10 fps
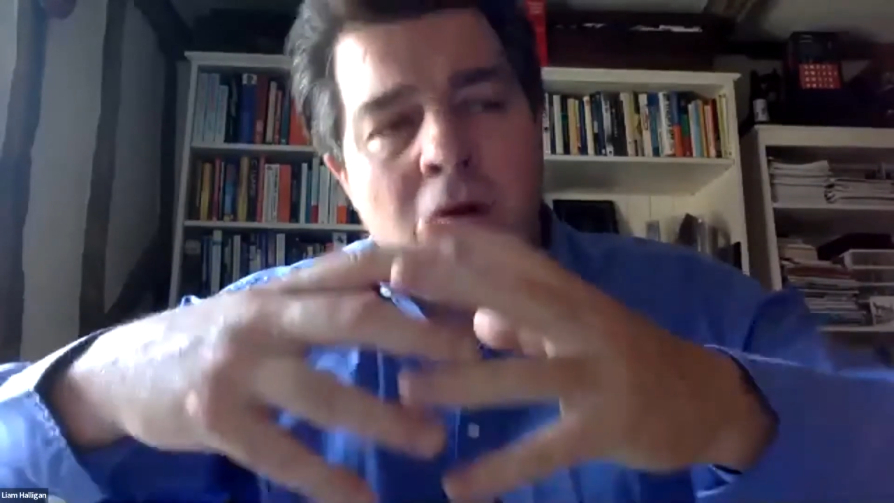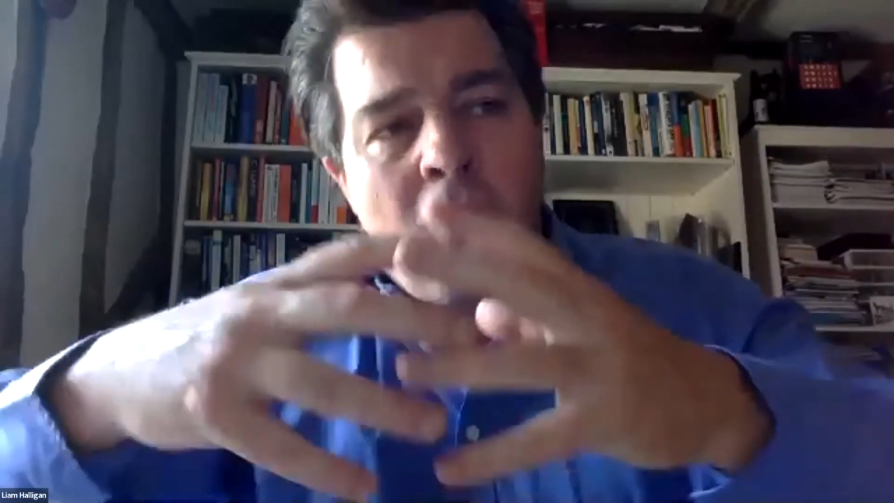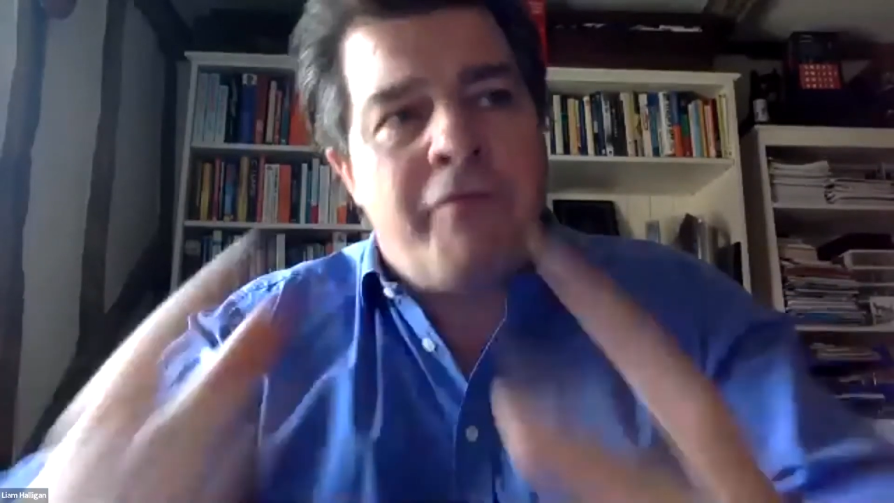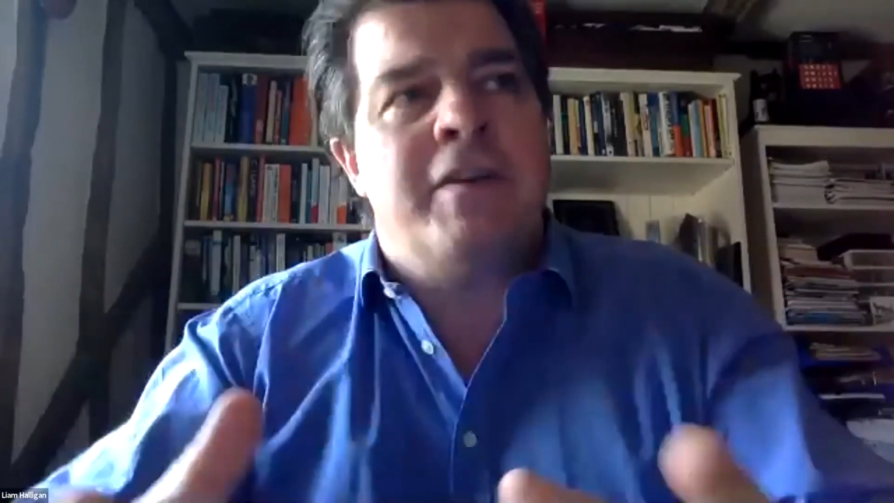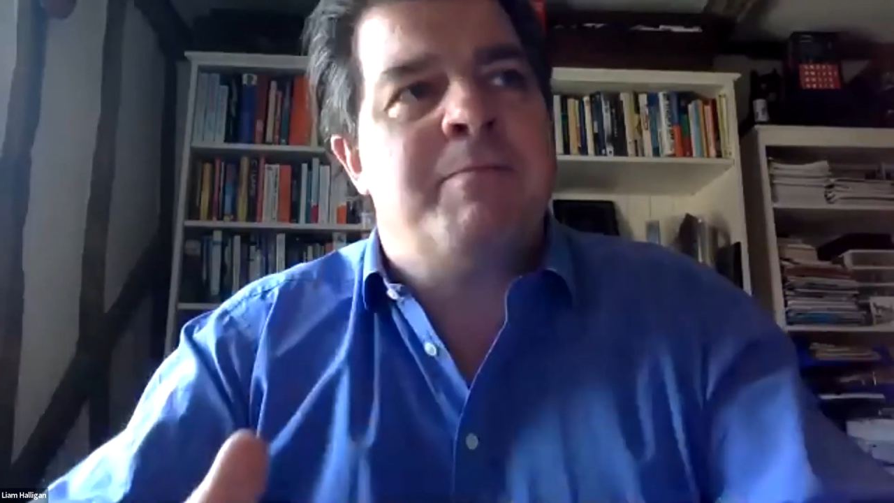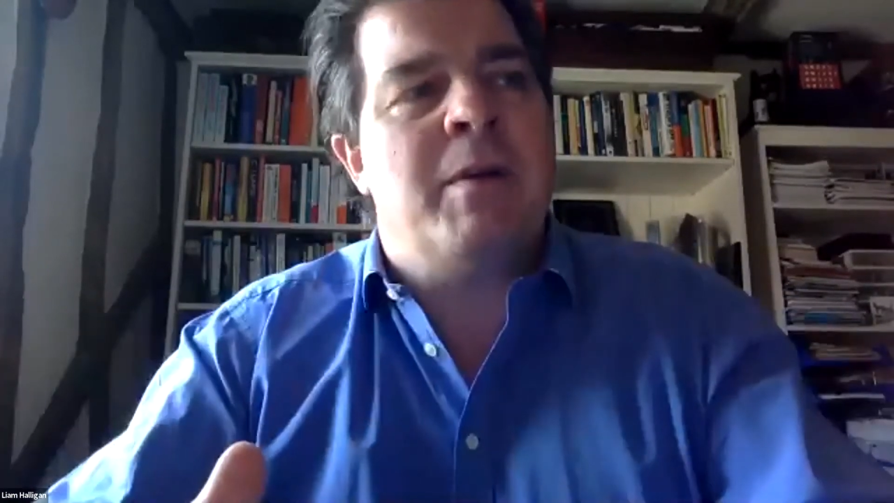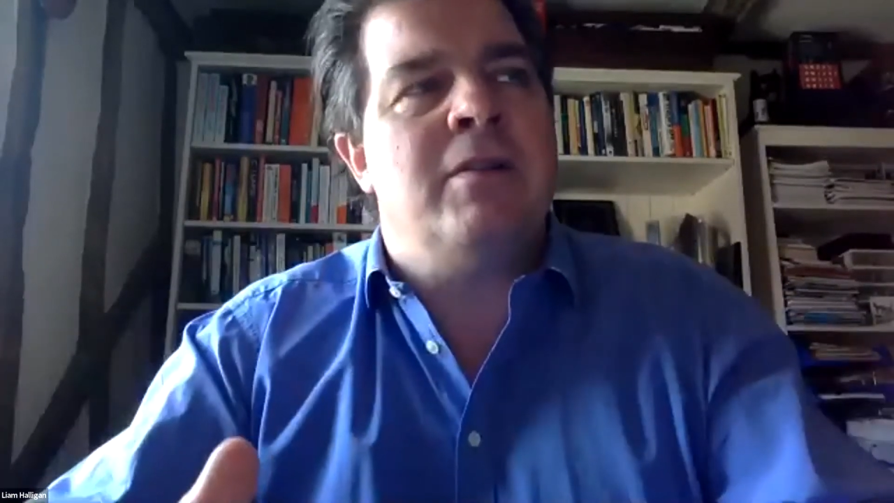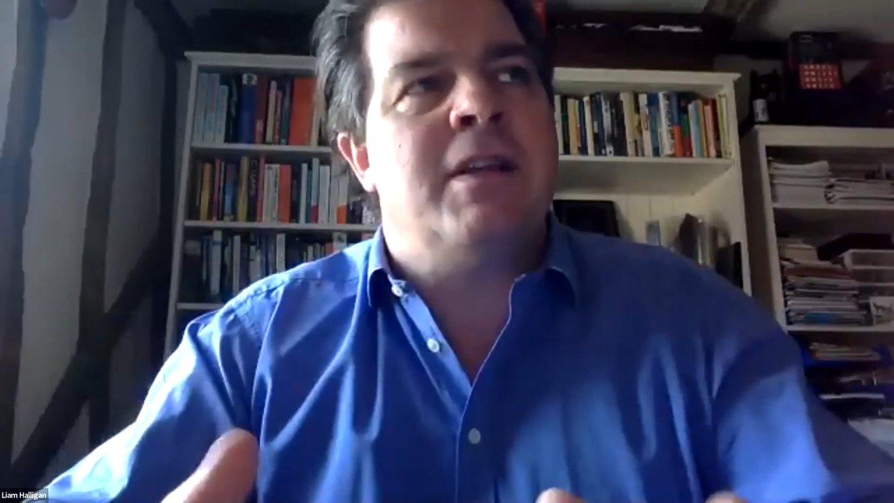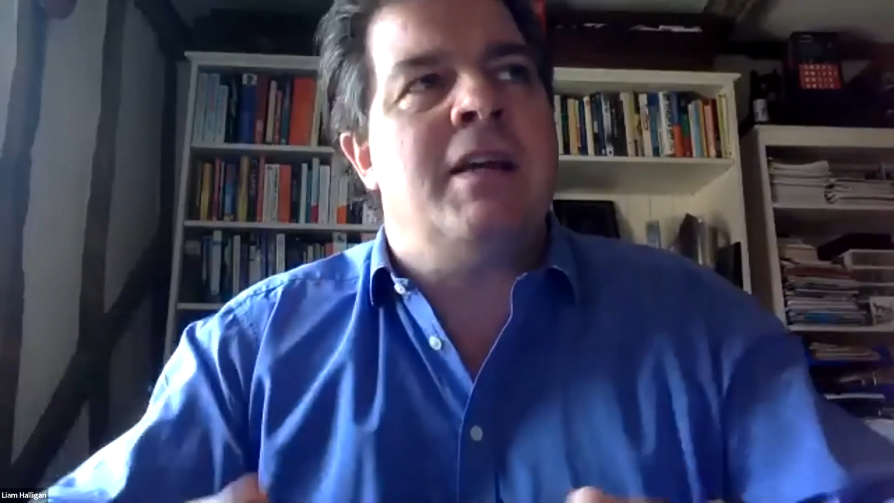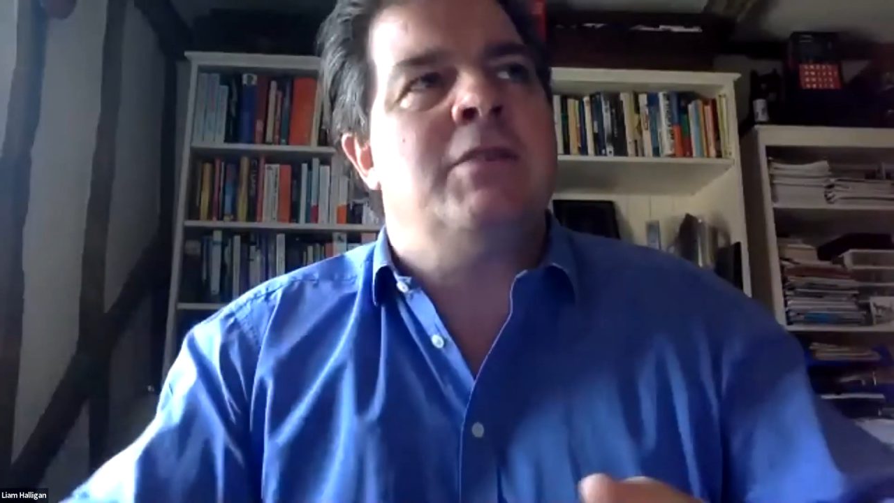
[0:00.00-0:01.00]
office
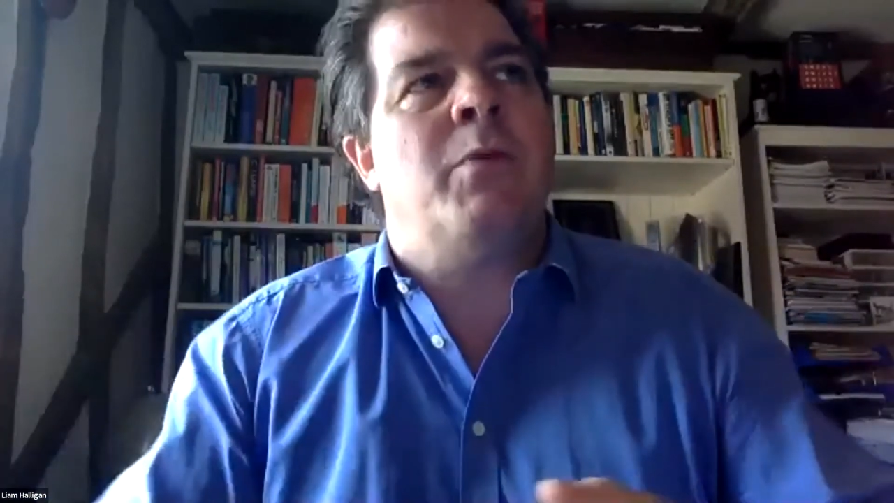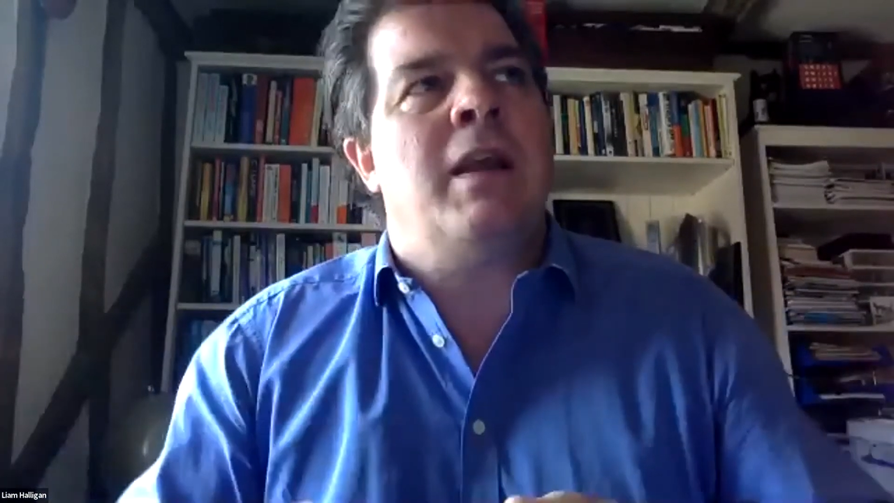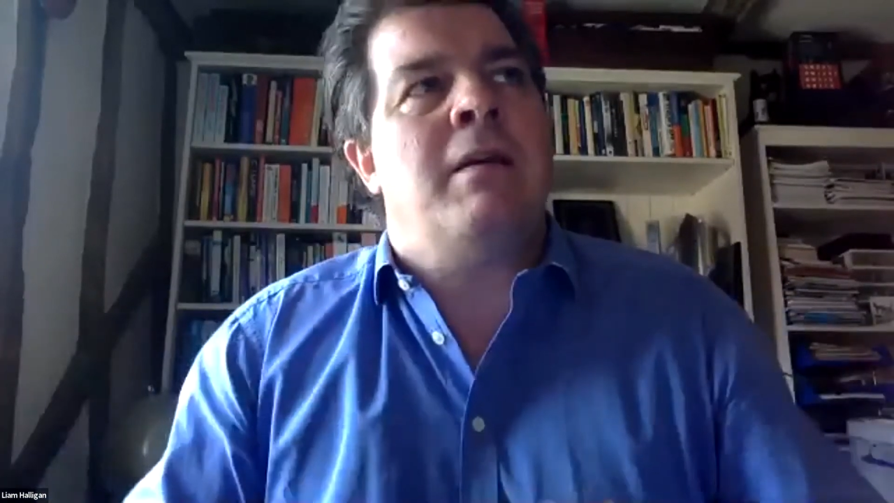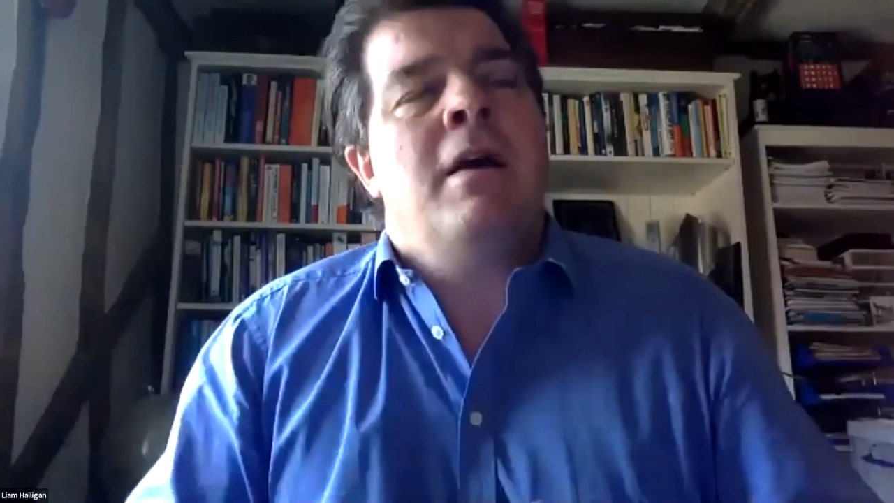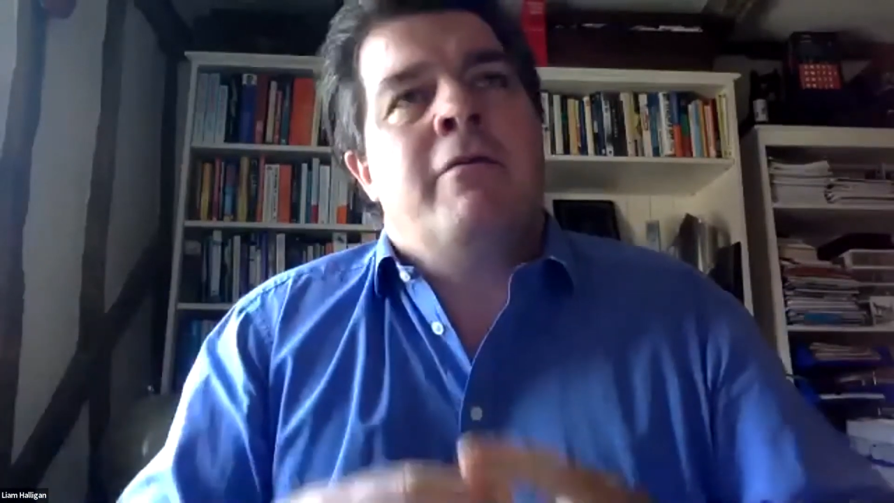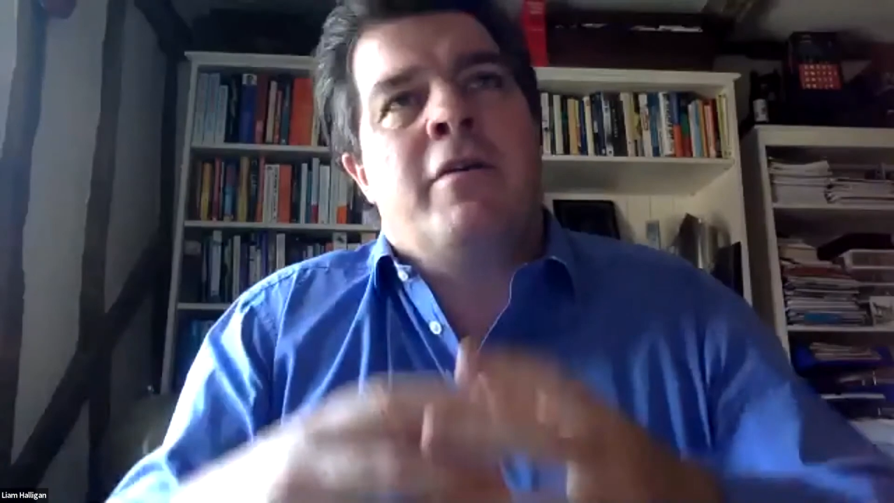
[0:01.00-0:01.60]
buildings? Will it